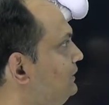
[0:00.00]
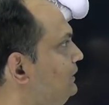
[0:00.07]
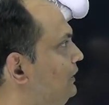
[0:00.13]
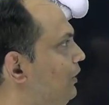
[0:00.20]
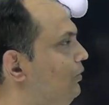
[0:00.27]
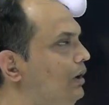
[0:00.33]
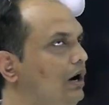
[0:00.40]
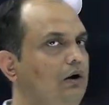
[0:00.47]

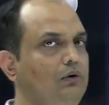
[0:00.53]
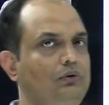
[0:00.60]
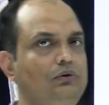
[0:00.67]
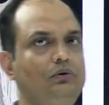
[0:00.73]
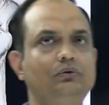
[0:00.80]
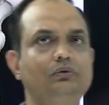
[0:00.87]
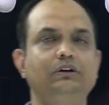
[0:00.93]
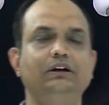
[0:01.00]
Now how
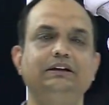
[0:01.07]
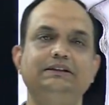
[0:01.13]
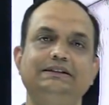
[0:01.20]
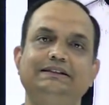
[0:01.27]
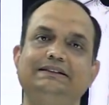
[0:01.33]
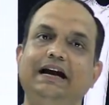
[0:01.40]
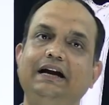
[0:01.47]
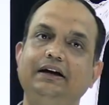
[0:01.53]
to do the
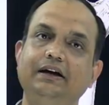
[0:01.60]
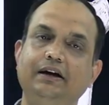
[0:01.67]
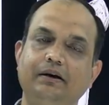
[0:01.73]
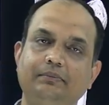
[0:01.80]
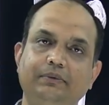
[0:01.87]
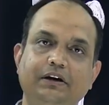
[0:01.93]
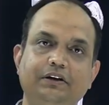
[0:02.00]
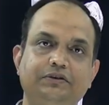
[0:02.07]
side
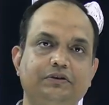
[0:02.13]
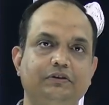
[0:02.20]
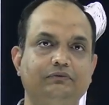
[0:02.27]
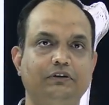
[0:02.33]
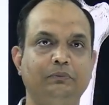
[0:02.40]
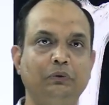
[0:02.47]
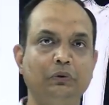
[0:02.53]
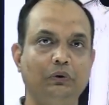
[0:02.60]
determination
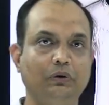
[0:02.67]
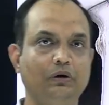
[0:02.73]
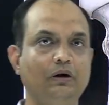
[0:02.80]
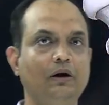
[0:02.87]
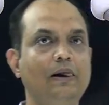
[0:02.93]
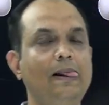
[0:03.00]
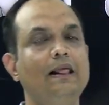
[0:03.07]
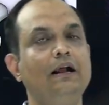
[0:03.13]
of the bone?
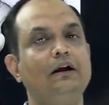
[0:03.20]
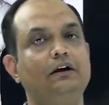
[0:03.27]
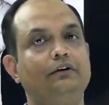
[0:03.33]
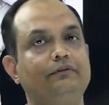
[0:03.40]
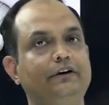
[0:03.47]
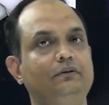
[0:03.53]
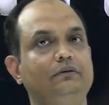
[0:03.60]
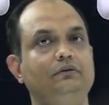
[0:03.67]
Now
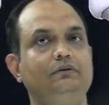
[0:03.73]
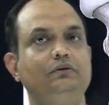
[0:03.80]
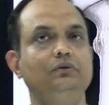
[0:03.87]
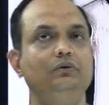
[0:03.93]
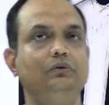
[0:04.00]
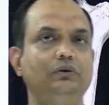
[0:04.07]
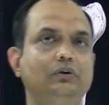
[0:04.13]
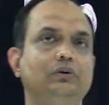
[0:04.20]
when
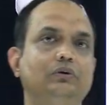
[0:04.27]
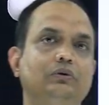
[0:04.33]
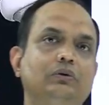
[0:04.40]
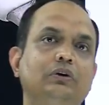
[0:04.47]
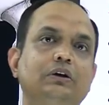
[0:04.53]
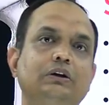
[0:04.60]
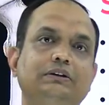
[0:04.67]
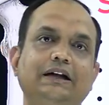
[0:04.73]
you
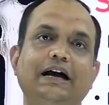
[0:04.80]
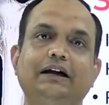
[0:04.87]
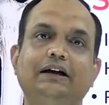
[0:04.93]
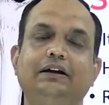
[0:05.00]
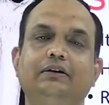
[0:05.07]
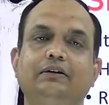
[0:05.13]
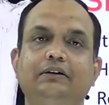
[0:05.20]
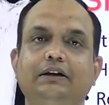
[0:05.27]
know
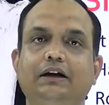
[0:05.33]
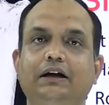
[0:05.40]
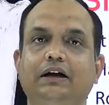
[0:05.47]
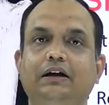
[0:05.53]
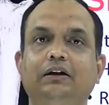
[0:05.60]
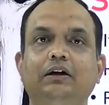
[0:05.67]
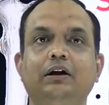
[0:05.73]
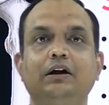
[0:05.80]
that there
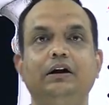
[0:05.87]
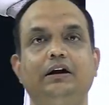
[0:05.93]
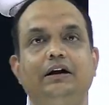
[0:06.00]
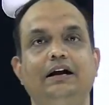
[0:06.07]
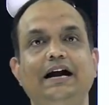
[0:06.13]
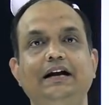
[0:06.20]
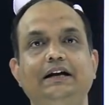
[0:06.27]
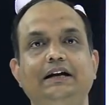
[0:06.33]
are
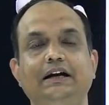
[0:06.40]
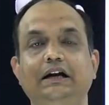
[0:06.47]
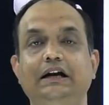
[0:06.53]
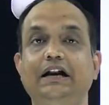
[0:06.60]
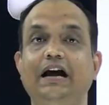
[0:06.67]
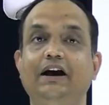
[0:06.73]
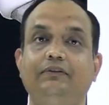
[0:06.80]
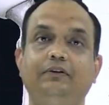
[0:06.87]
right
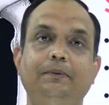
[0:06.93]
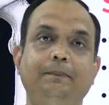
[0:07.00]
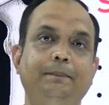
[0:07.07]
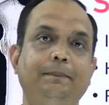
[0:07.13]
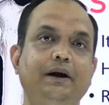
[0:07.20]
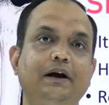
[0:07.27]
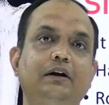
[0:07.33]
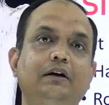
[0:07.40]
and left
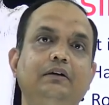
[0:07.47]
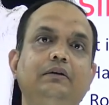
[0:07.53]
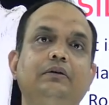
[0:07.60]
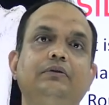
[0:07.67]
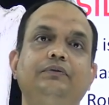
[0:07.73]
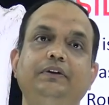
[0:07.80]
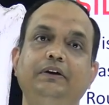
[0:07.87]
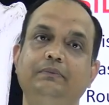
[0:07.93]
paired
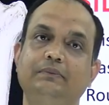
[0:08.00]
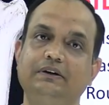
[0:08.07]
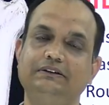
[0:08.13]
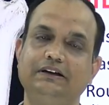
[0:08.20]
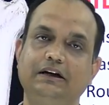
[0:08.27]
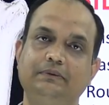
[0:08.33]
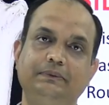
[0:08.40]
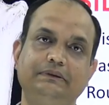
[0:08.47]
femurs
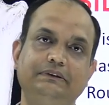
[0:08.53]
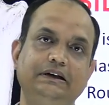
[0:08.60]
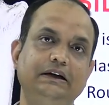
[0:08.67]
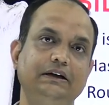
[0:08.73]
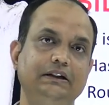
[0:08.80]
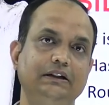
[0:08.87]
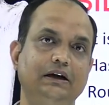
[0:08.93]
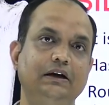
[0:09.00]
are
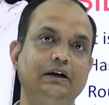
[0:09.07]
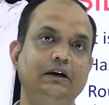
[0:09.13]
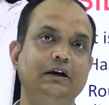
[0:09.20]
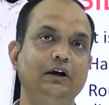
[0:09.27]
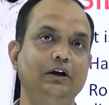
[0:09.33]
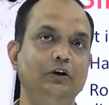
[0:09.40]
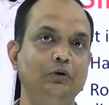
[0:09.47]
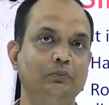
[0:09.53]
present in the
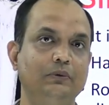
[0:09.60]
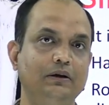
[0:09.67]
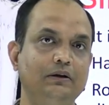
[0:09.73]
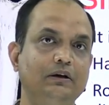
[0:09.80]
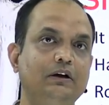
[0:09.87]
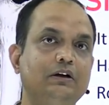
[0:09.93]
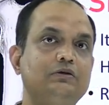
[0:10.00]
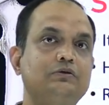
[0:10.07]
human,
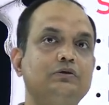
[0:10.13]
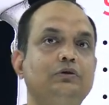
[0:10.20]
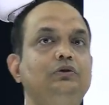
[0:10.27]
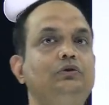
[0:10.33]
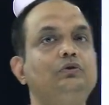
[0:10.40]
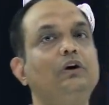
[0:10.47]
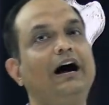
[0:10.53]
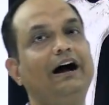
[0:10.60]
so
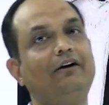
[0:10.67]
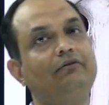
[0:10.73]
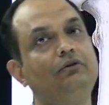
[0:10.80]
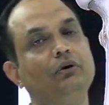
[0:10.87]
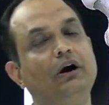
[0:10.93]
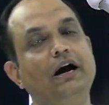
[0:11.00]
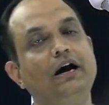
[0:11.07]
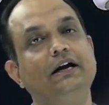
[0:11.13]
you have
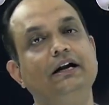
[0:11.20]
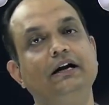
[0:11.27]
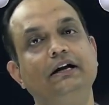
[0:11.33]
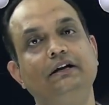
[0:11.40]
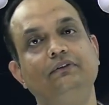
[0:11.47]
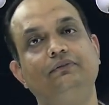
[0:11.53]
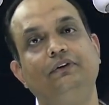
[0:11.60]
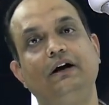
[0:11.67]
to
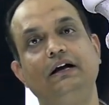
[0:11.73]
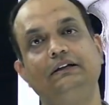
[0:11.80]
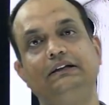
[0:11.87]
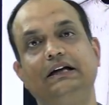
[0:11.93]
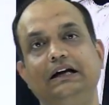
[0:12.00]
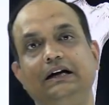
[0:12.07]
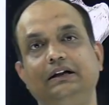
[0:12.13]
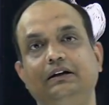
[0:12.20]
identify
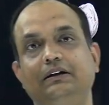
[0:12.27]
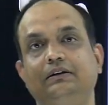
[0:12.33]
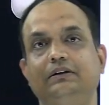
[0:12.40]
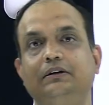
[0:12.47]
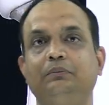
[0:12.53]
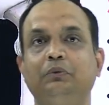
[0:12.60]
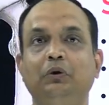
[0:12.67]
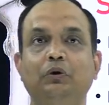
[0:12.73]
that
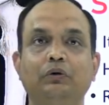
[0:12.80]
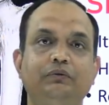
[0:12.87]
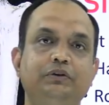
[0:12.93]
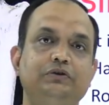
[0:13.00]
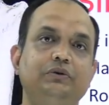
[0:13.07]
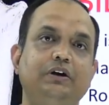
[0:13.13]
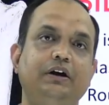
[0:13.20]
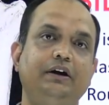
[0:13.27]
the bone
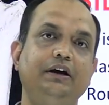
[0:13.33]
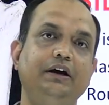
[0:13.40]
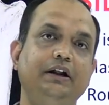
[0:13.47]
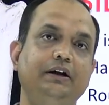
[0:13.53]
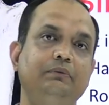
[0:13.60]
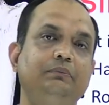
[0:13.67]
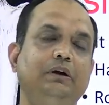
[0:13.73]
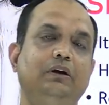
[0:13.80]
which you are
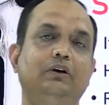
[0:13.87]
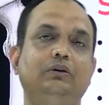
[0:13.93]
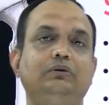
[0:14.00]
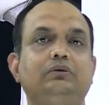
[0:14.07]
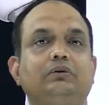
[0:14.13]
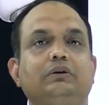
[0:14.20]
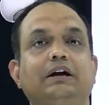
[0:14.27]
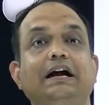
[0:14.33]
reading belong
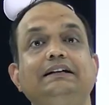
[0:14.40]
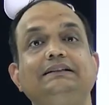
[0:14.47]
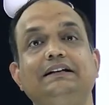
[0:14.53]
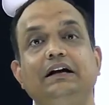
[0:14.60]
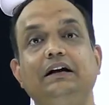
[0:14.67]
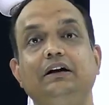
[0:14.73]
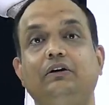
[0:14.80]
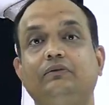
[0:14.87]
to right
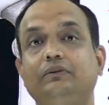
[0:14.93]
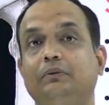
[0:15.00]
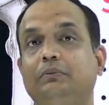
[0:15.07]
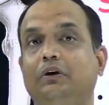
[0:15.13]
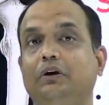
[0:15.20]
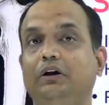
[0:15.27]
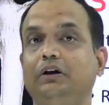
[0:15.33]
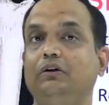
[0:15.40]
side of the
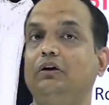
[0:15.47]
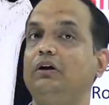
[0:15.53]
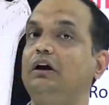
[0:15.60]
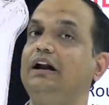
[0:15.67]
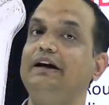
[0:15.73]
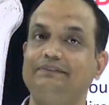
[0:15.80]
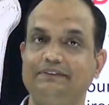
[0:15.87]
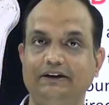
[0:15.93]
body or
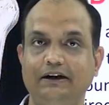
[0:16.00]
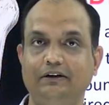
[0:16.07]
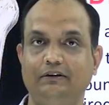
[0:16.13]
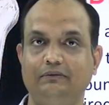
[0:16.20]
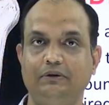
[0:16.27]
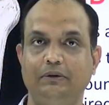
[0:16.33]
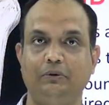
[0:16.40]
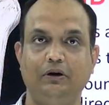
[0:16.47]
left side
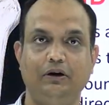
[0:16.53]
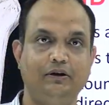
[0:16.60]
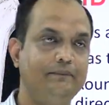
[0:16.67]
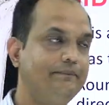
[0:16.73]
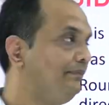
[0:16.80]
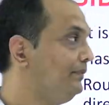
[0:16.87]
of the body.